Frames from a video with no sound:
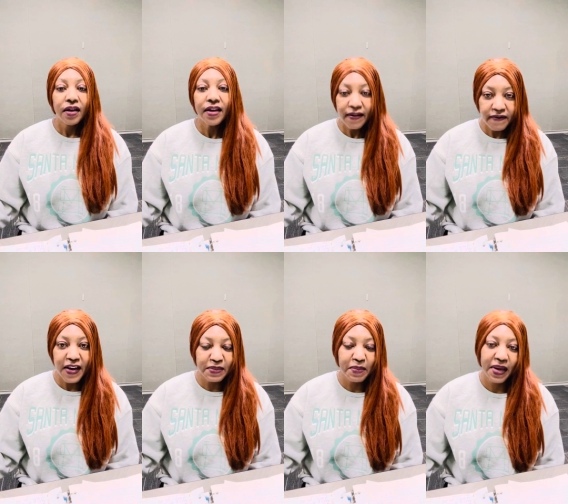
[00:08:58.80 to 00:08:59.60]

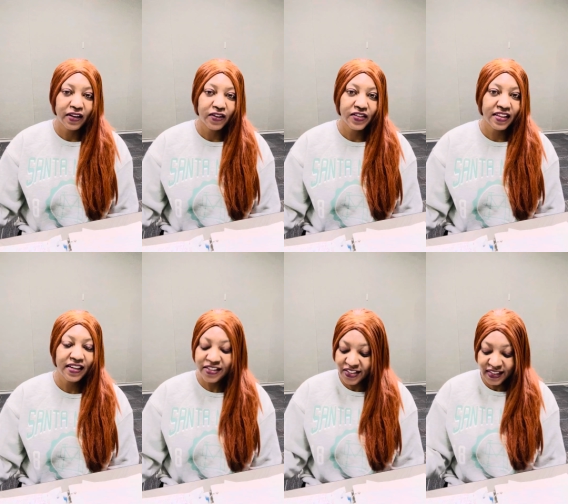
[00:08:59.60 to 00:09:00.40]
Investment bankers, they
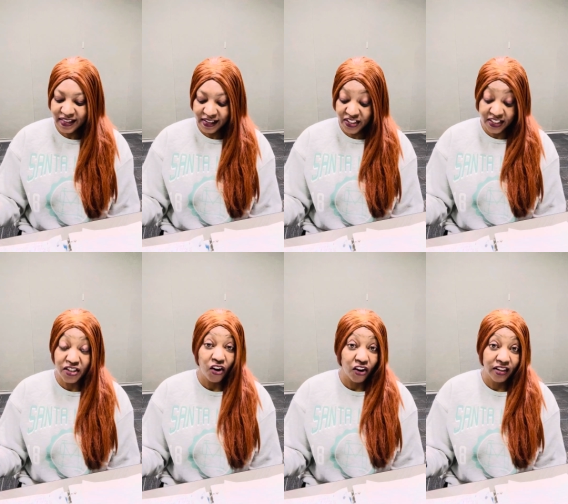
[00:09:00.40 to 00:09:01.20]
just
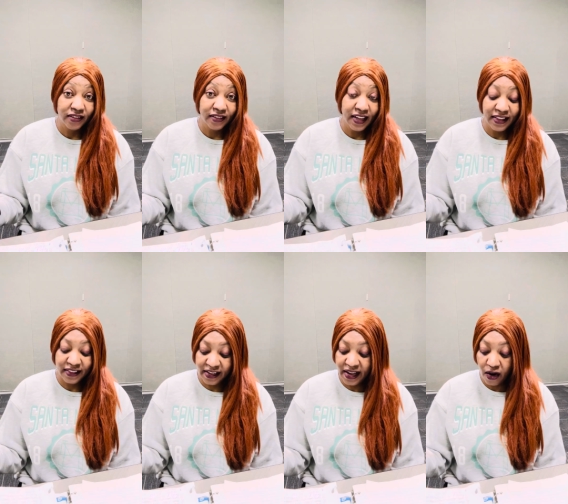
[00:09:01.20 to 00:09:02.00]
are. And
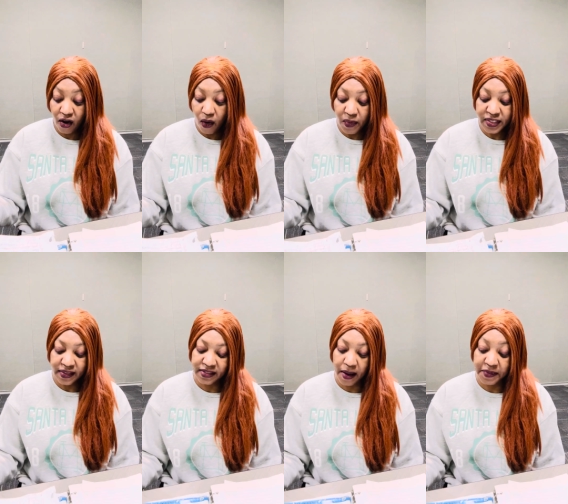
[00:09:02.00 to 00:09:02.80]
they are always at the
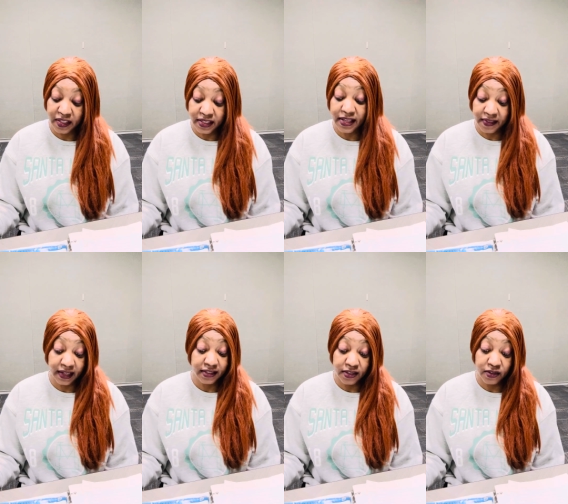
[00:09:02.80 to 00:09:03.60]
top of the list, and they
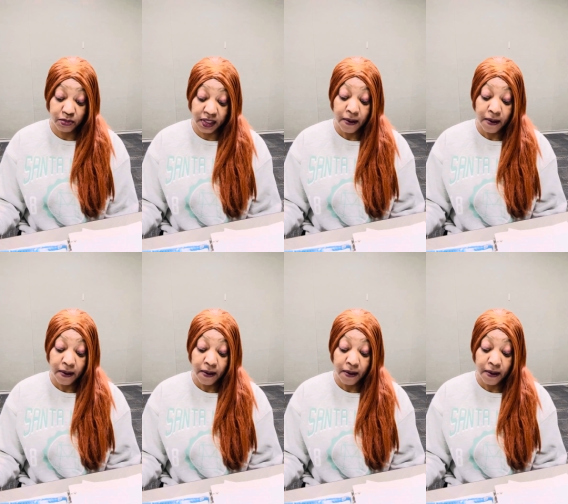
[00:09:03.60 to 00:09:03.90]
continue to be,